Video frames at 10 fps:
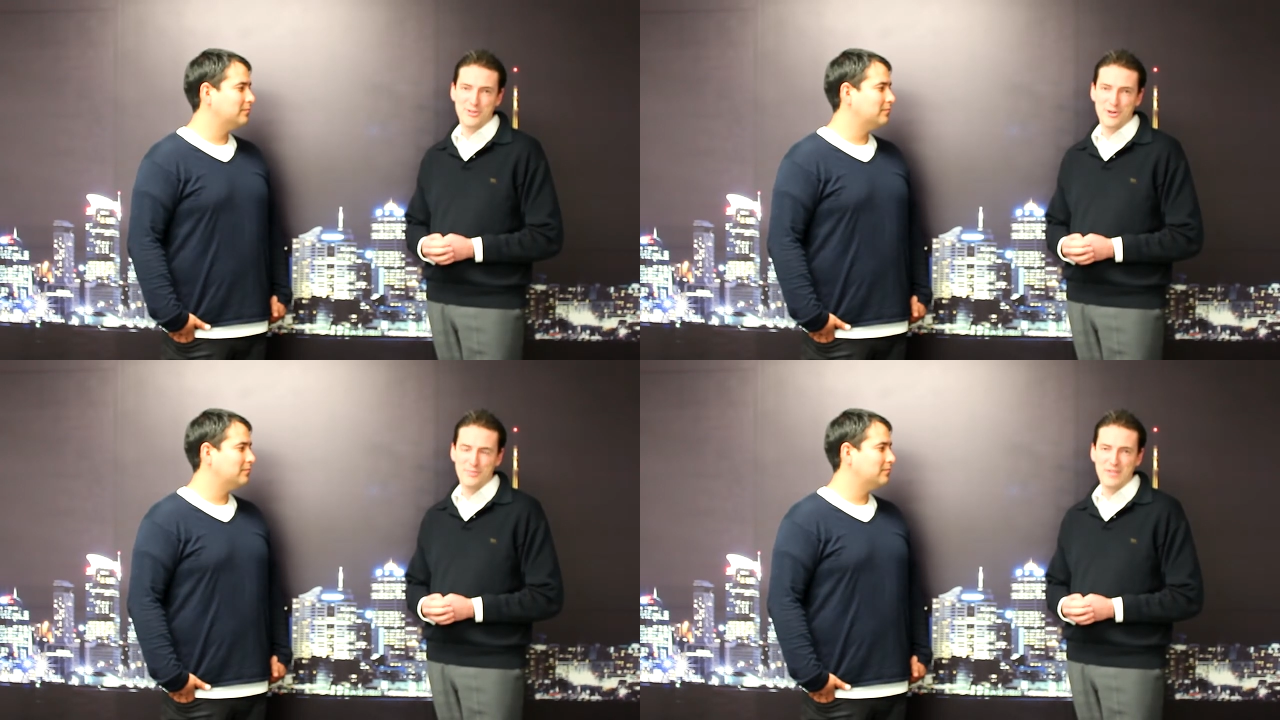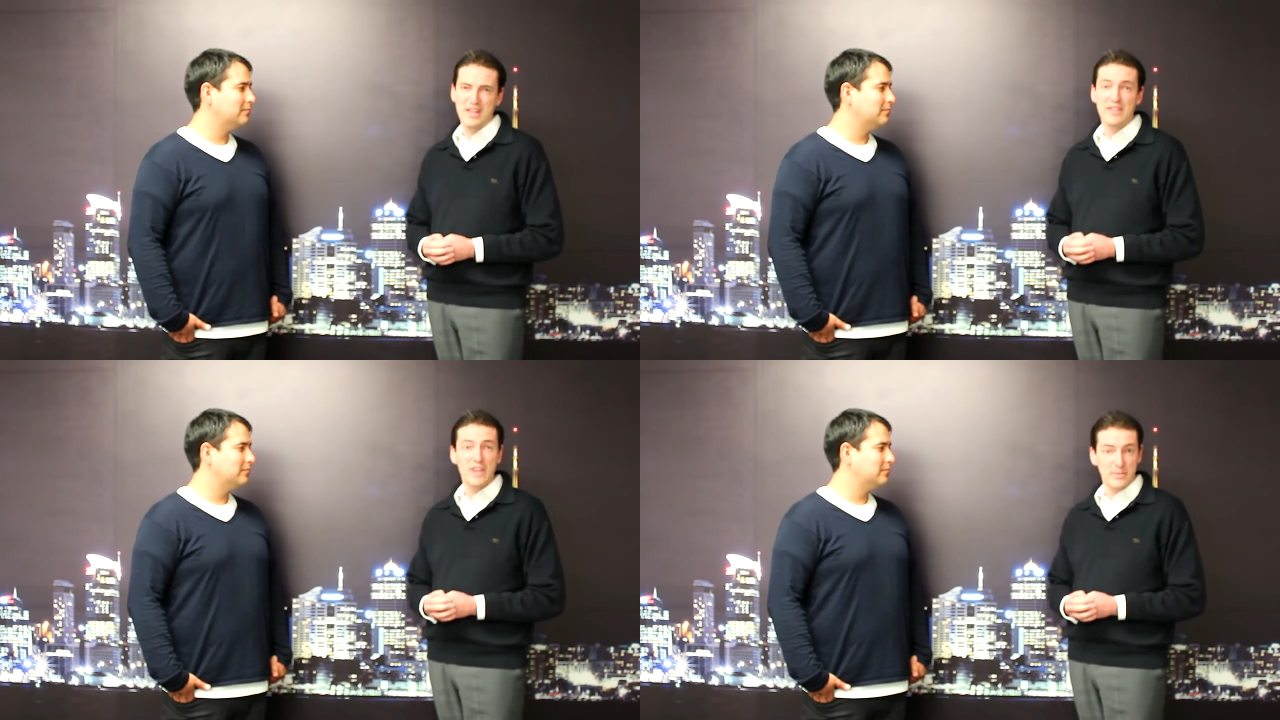Speaker 1: to do it.
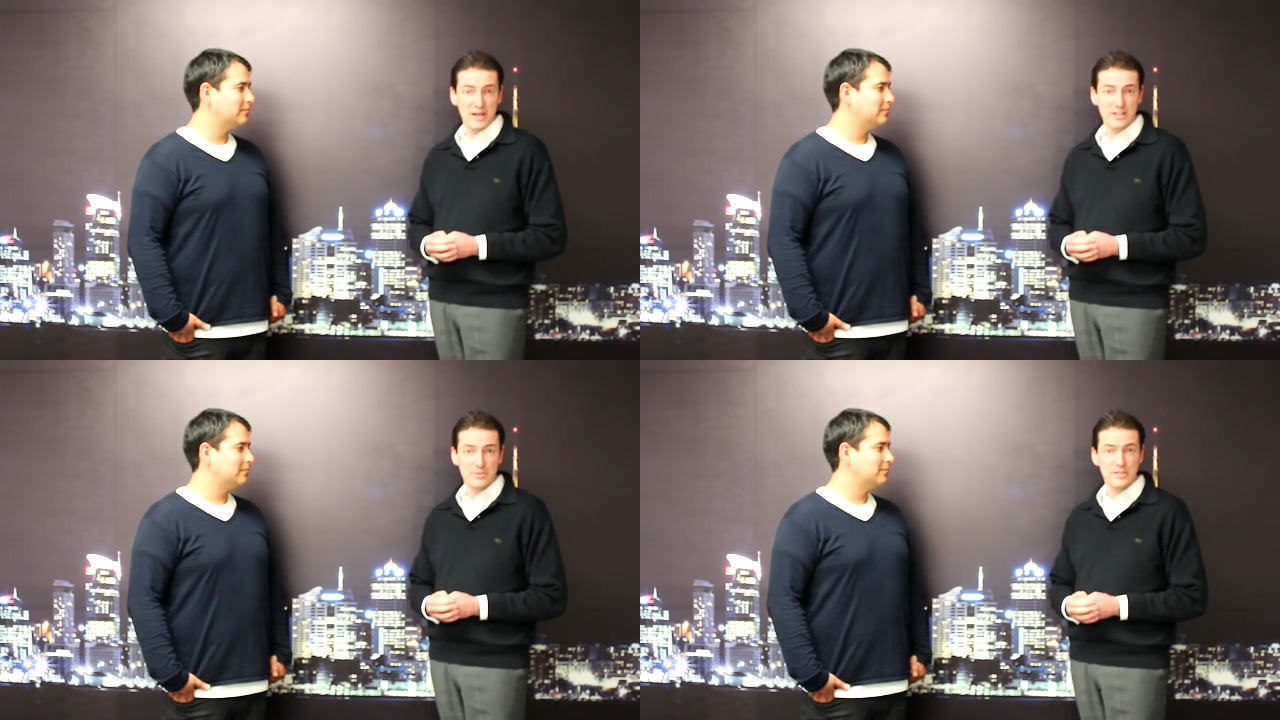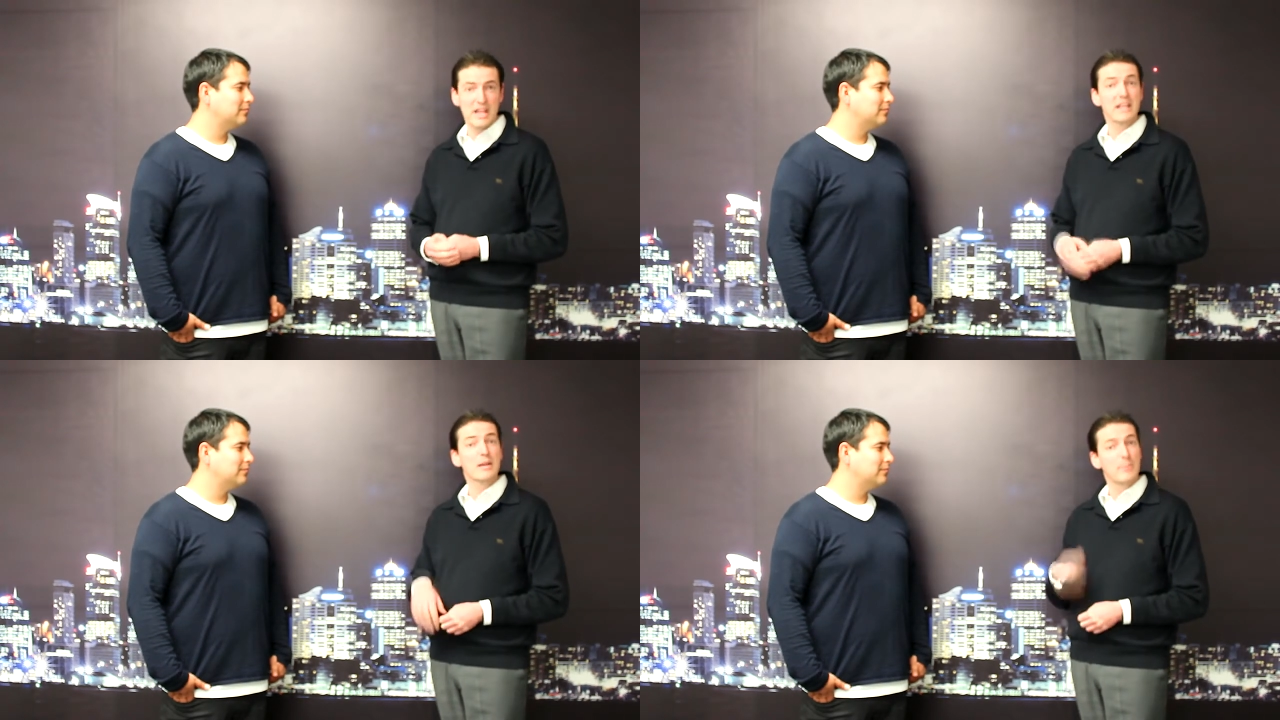That means
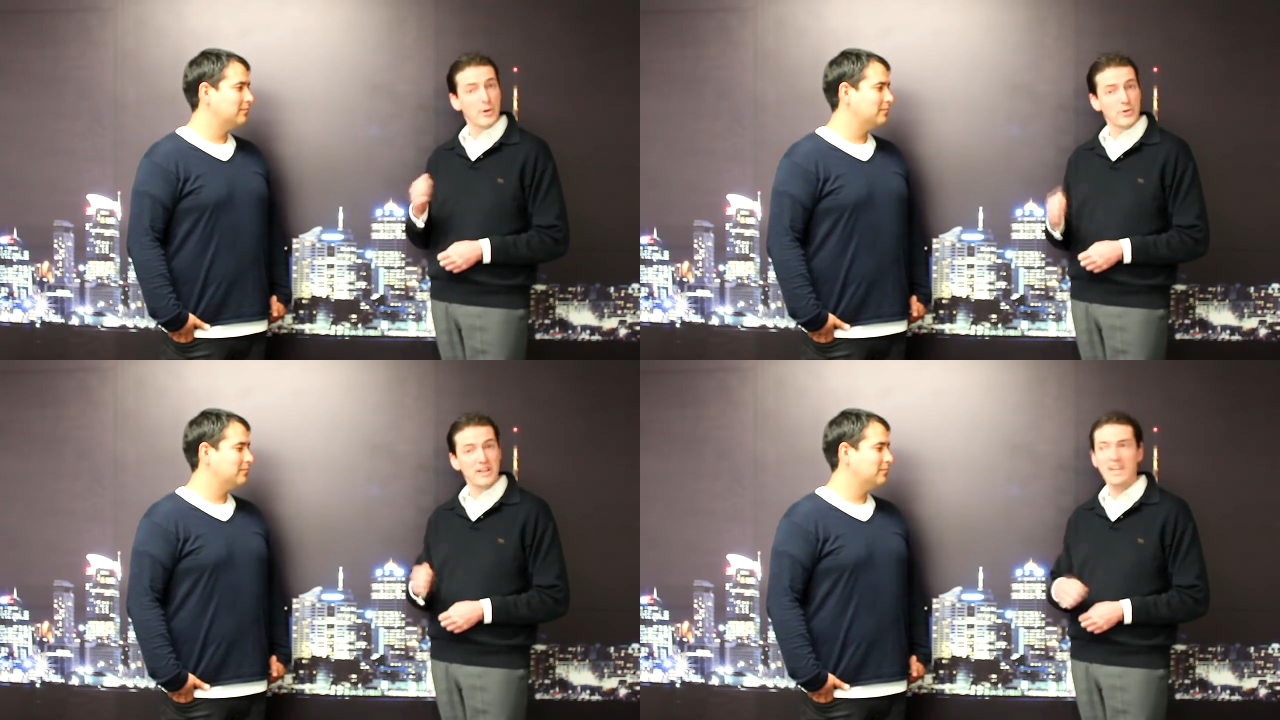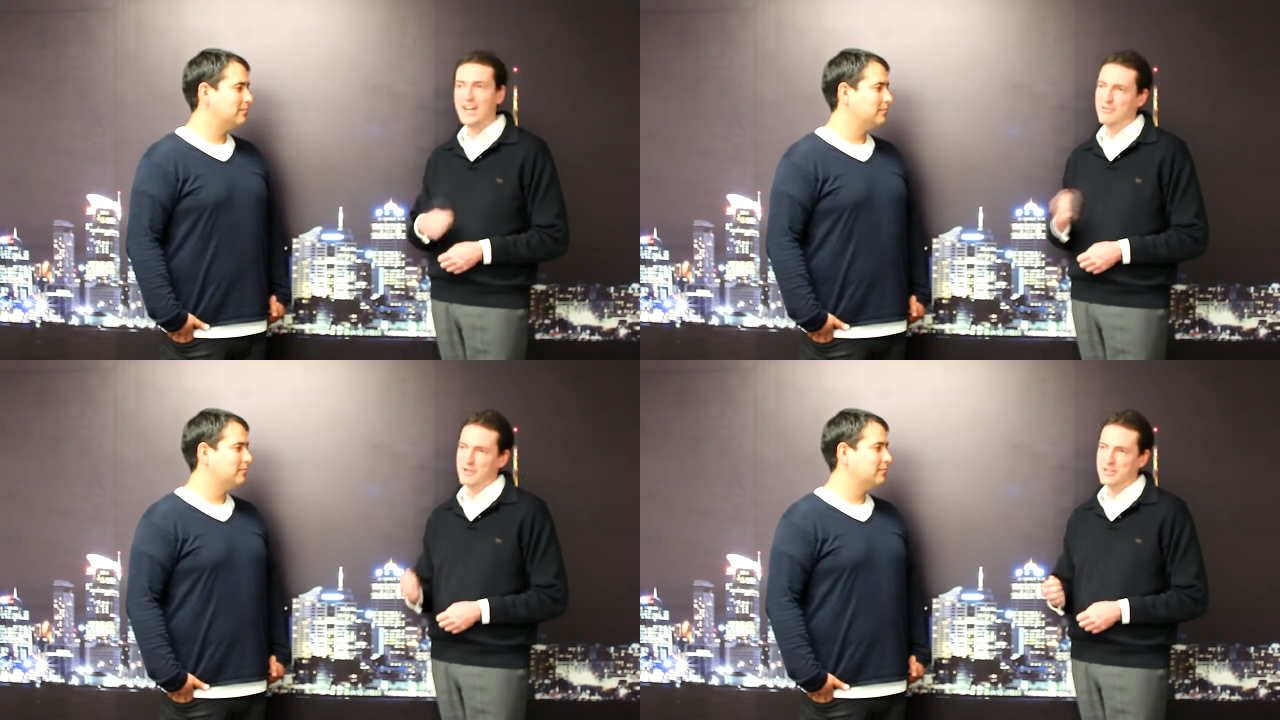obtaining a building
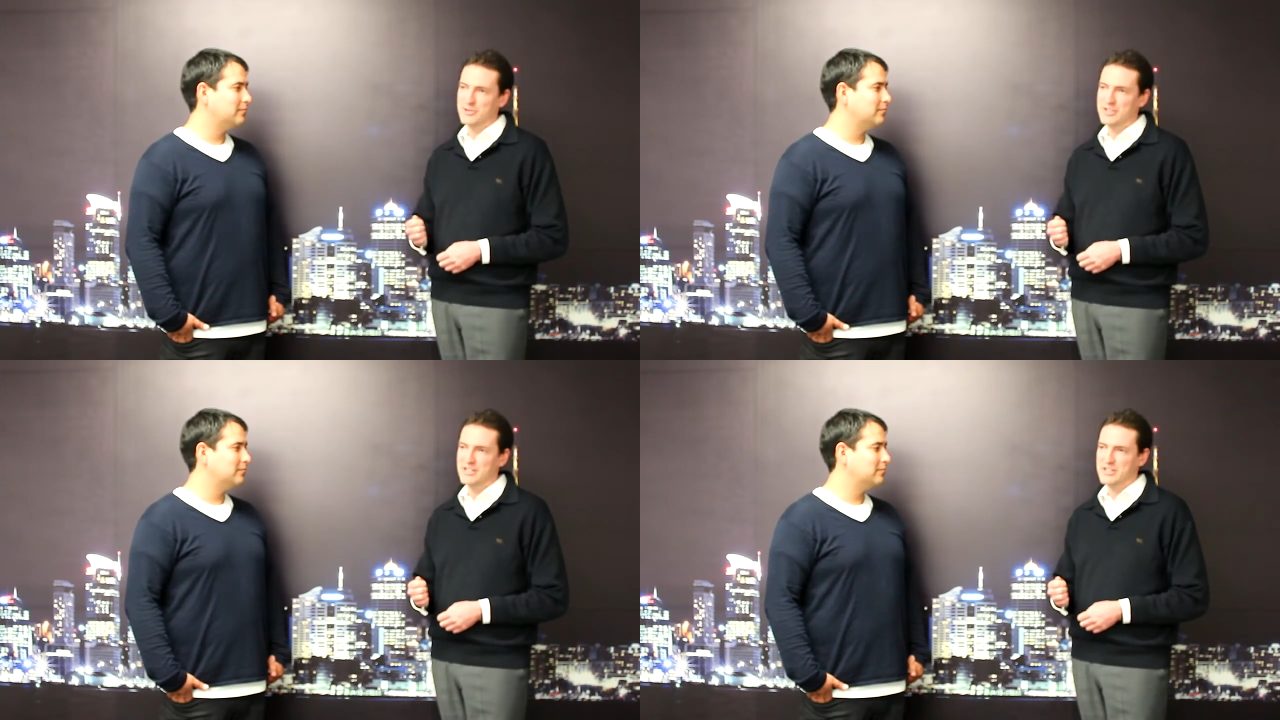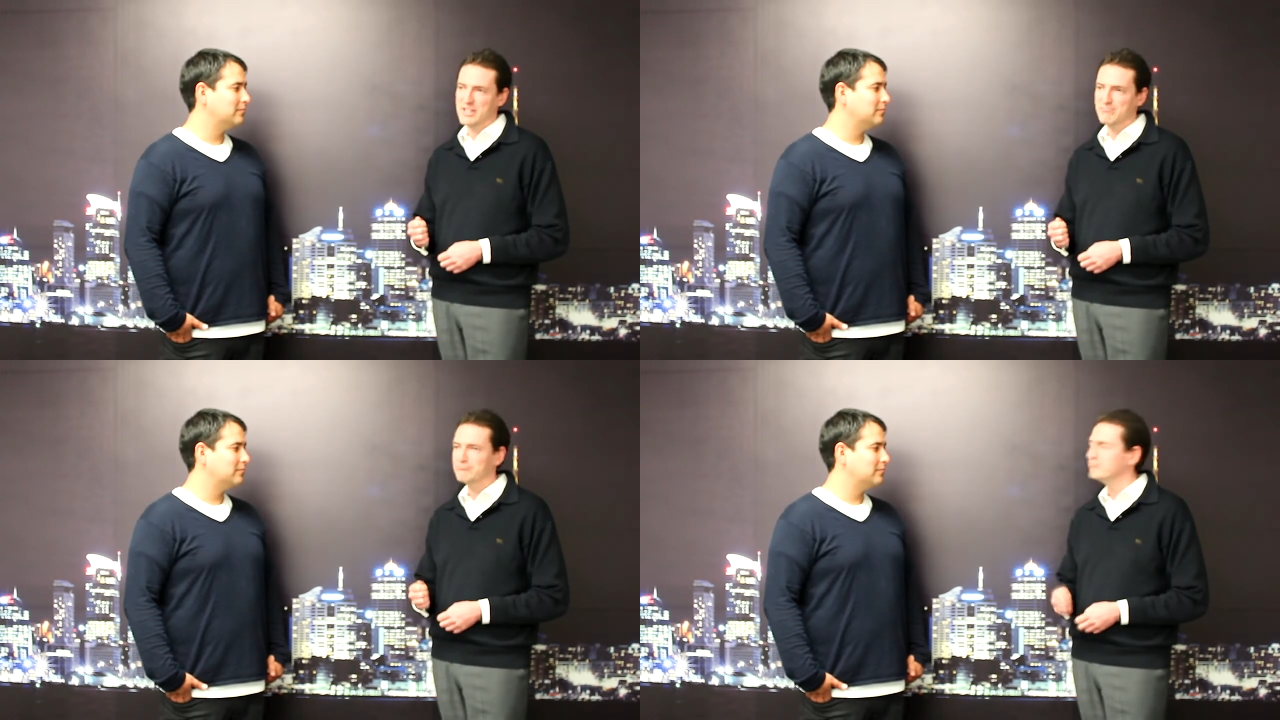and resource
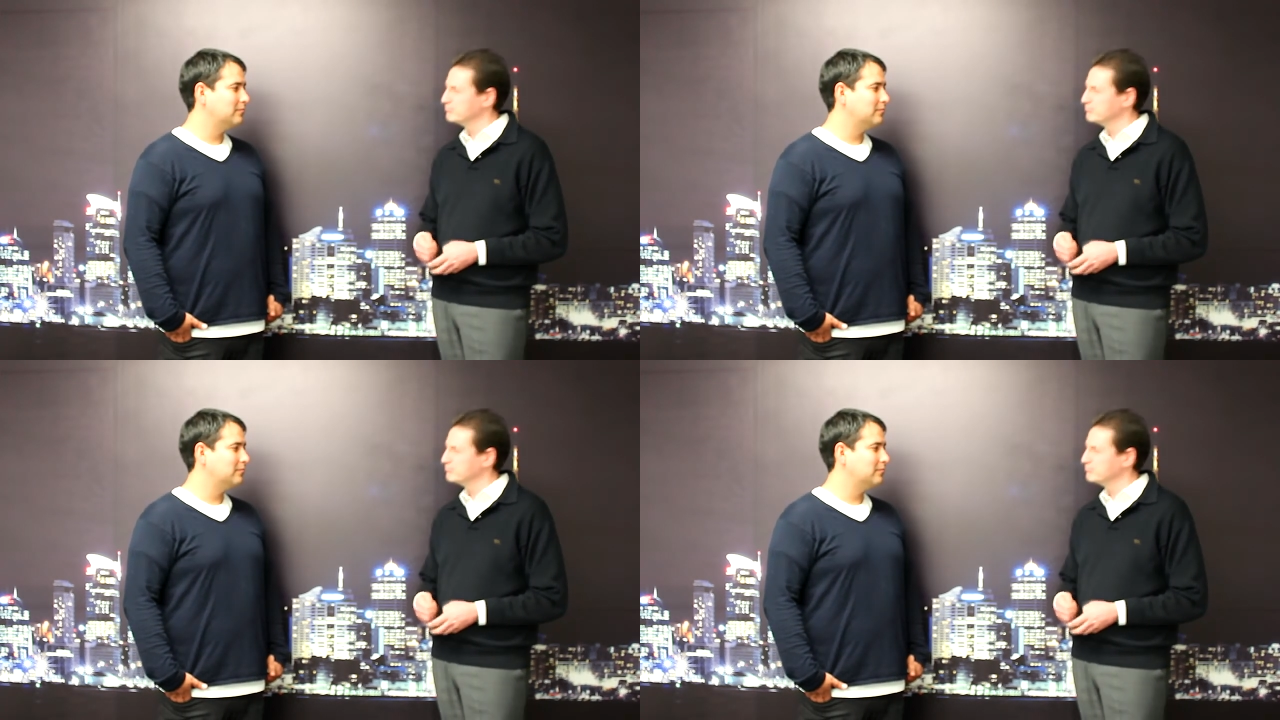consent.